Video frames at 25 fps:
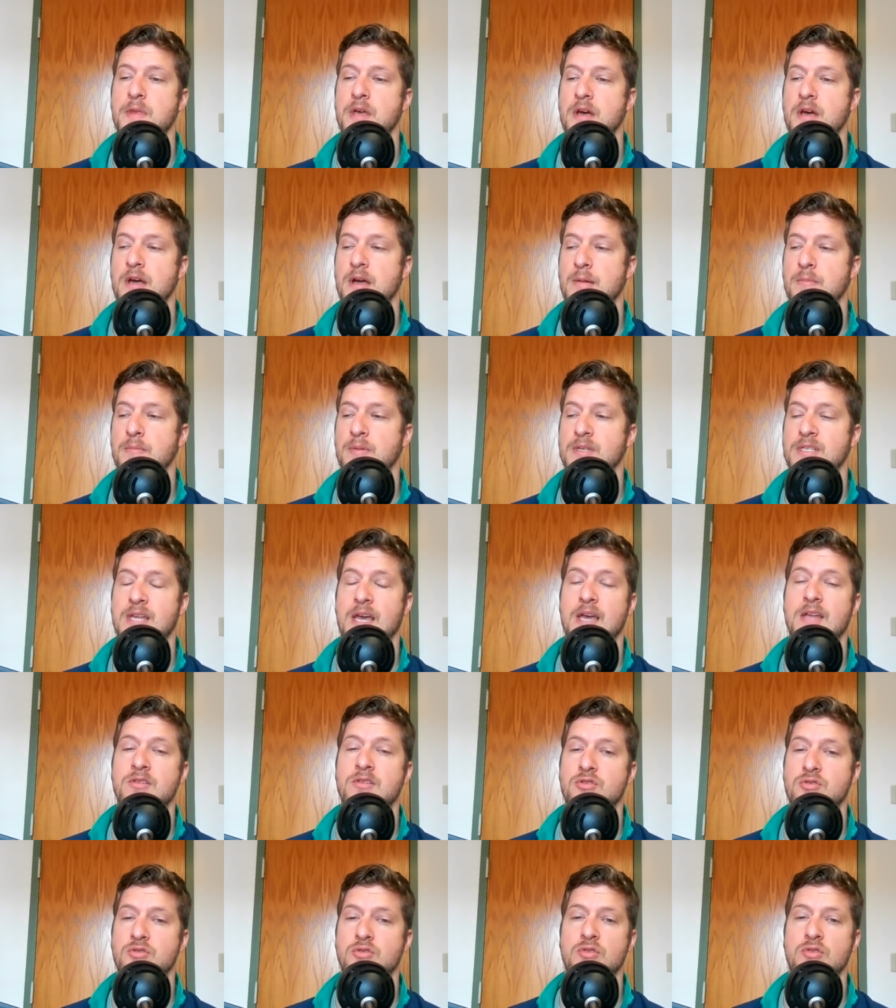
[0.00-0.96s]

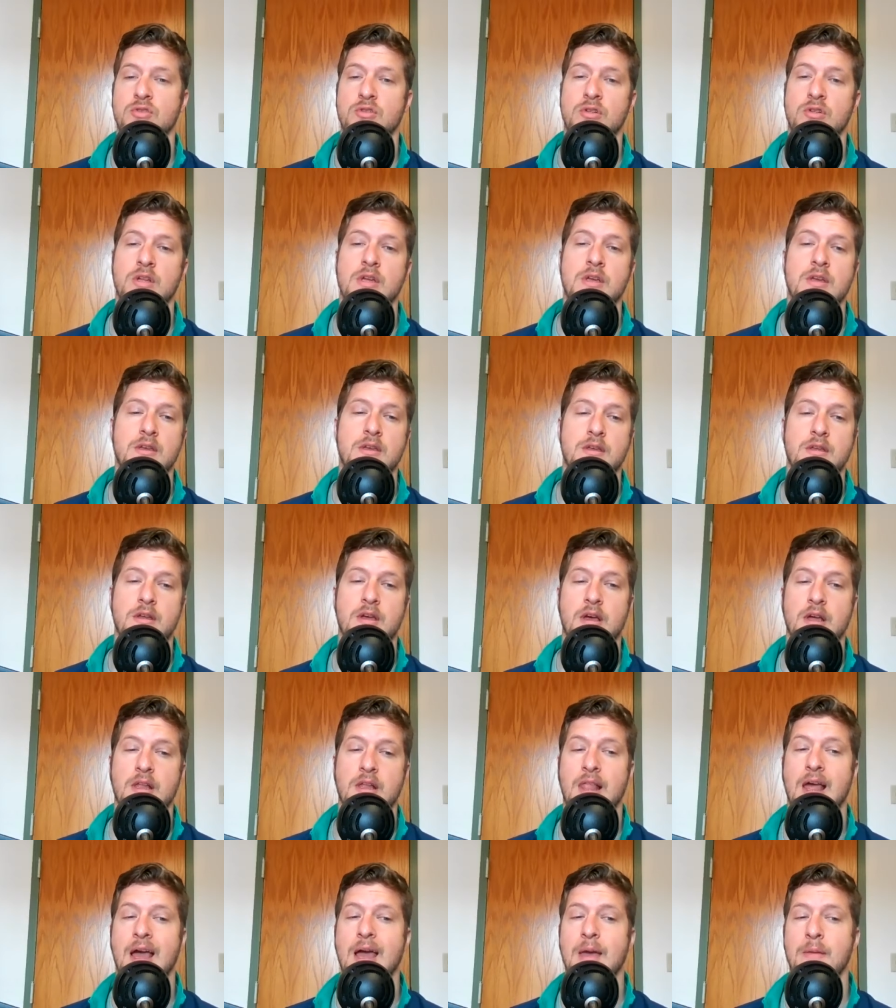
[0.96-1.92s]
potential
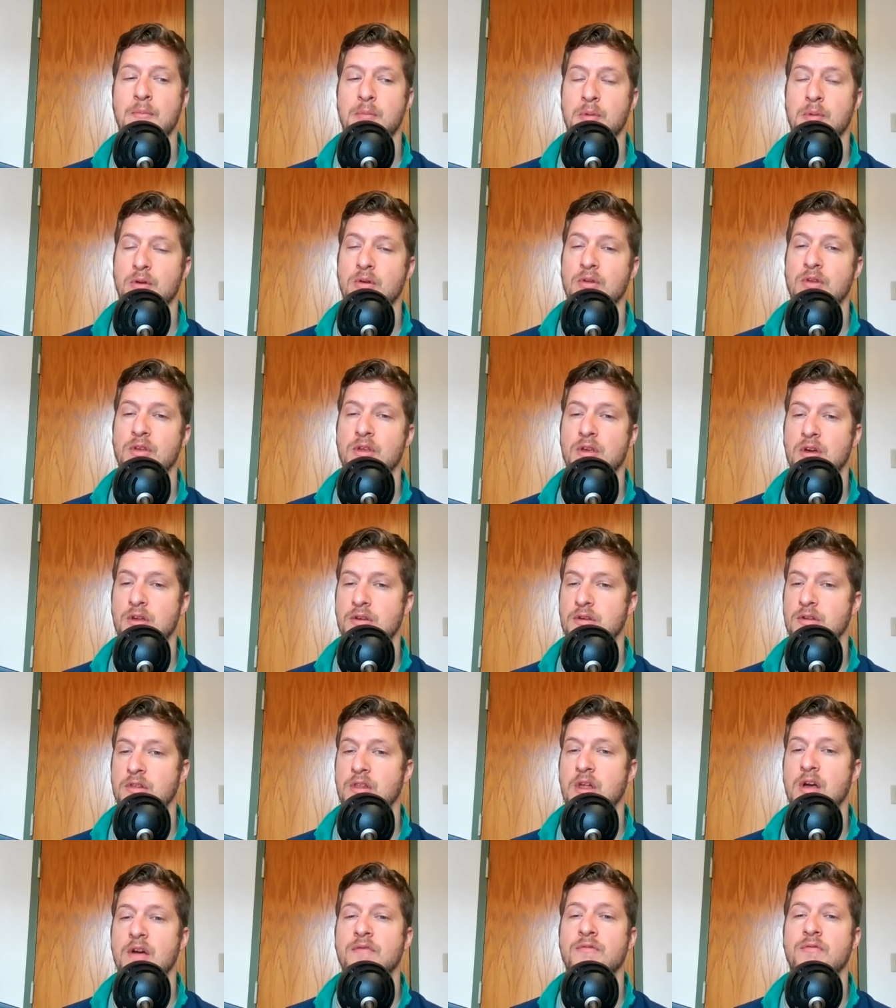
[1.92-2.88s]
liability on
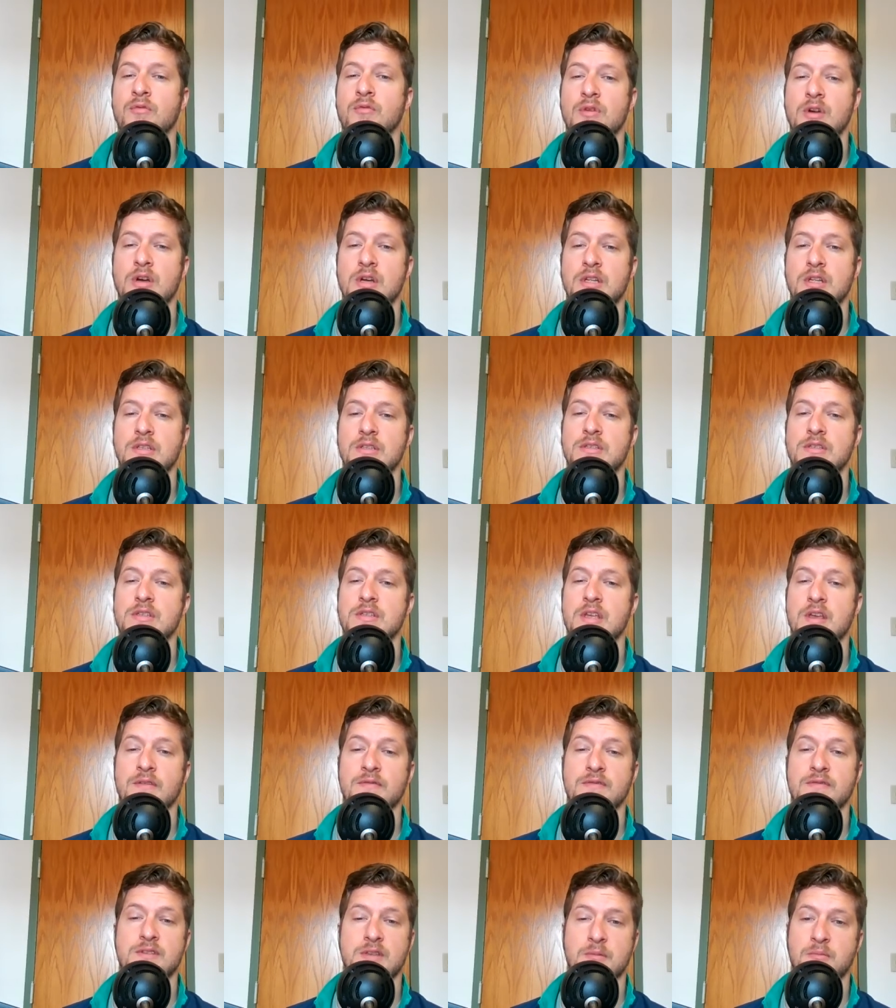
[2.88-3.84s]
your loved ones
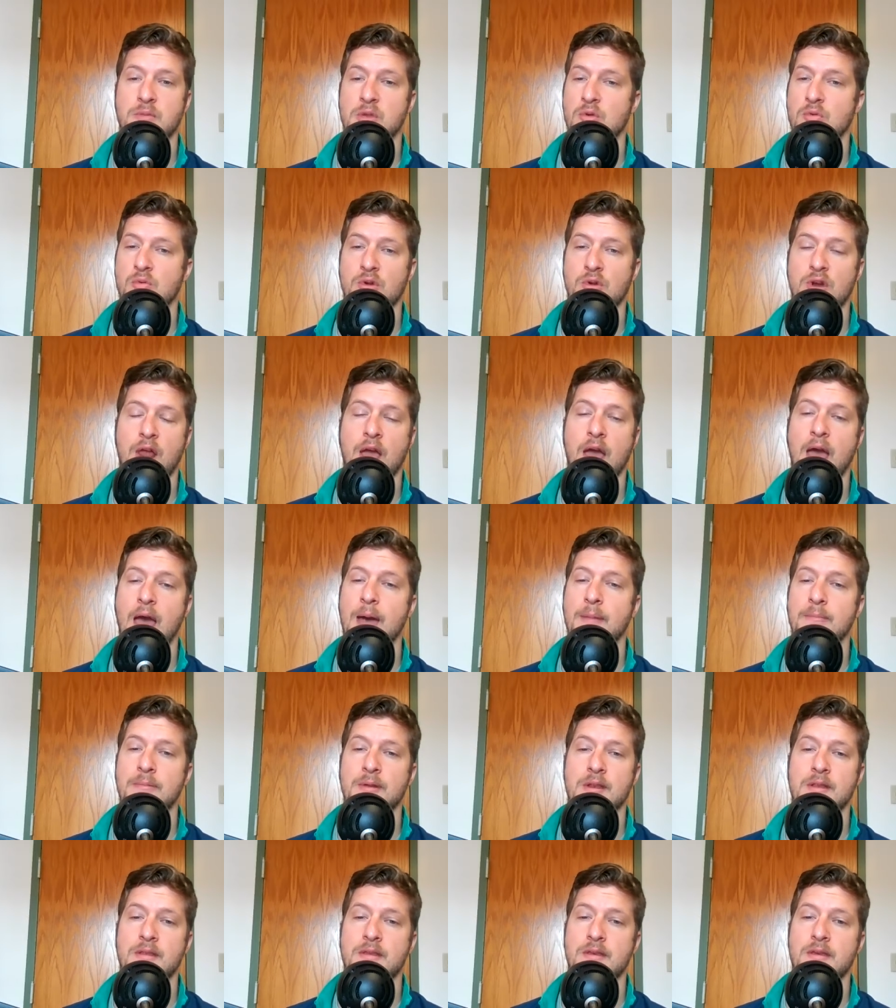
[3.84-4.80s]
if something were to
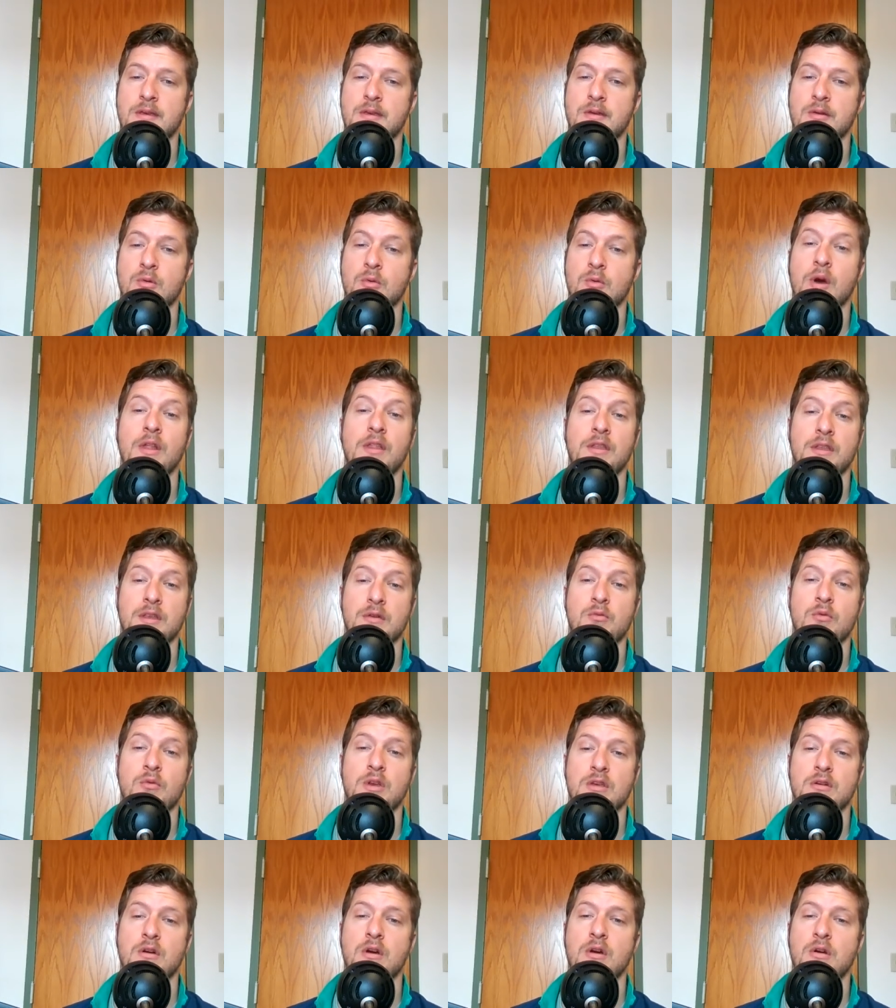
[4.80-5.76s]
happen to you
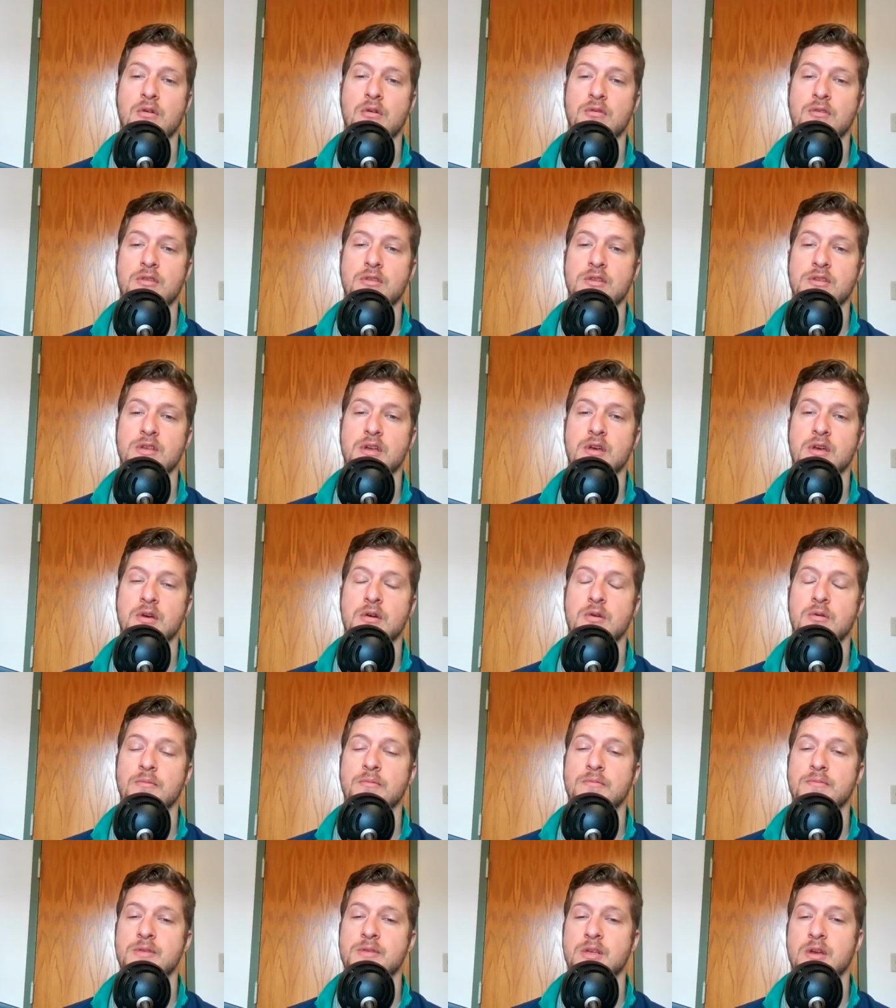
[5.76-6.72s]
when you own this
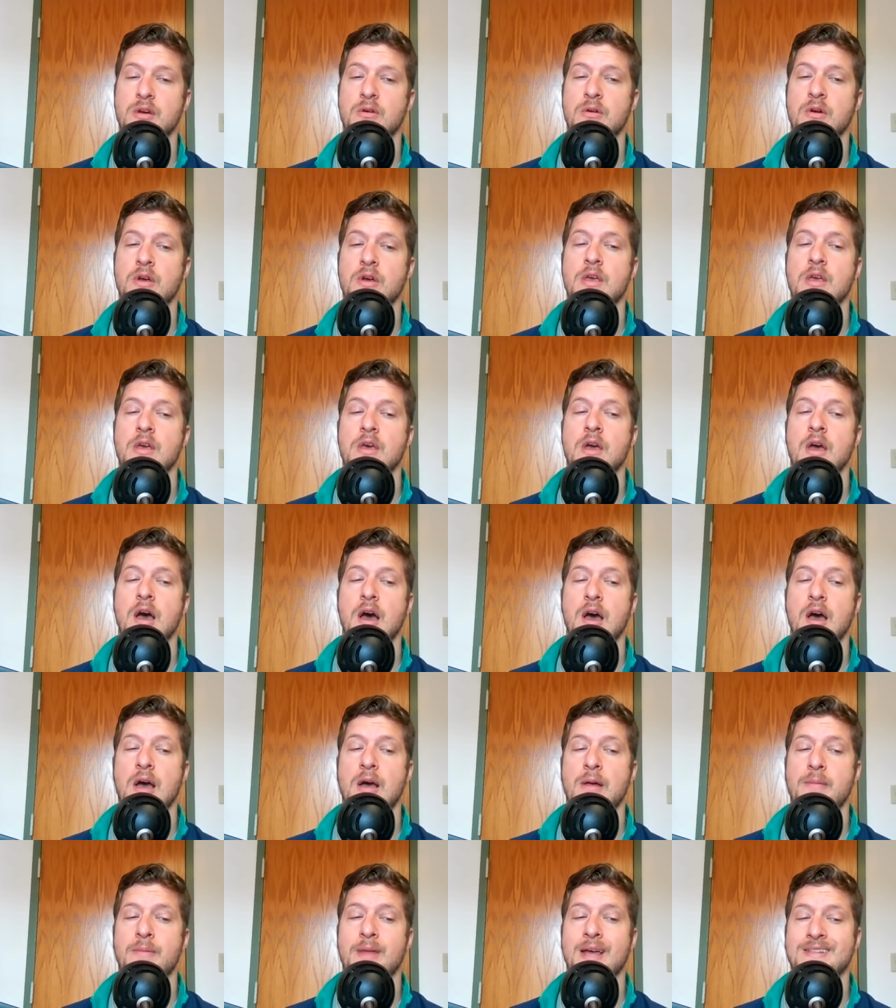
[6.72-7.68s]
home. So
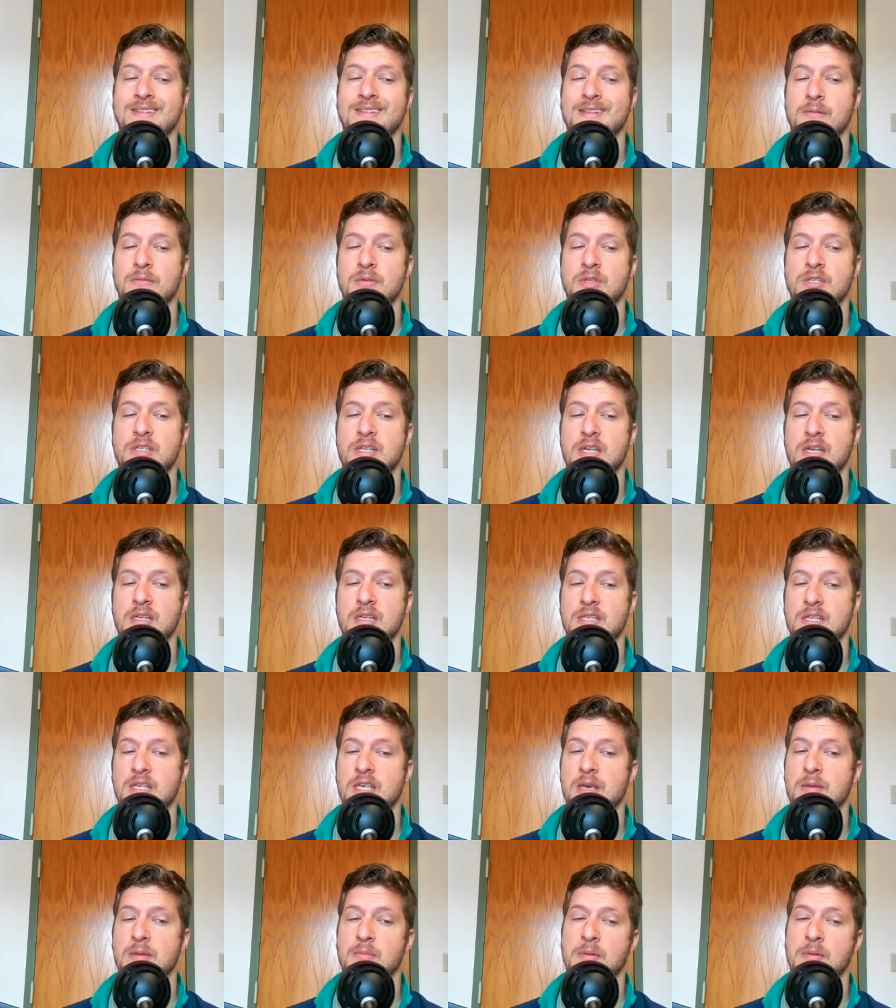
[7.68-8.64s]
that's number six
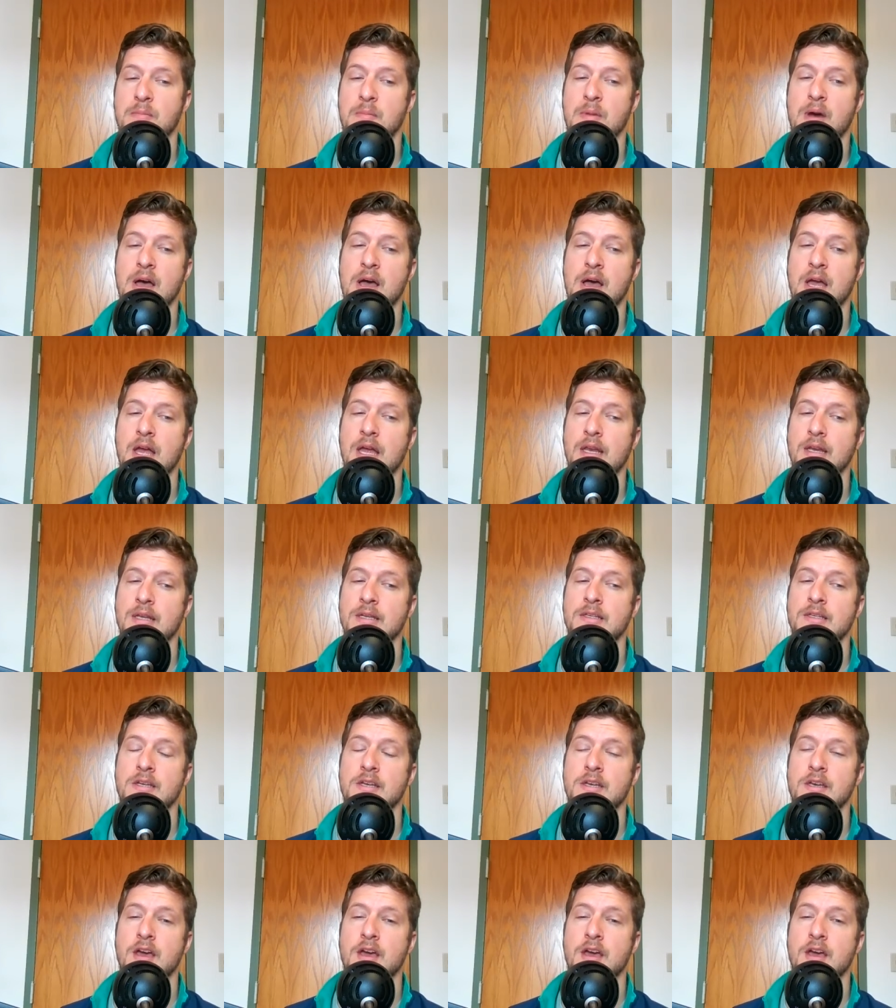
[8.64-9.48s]
to keep in mind.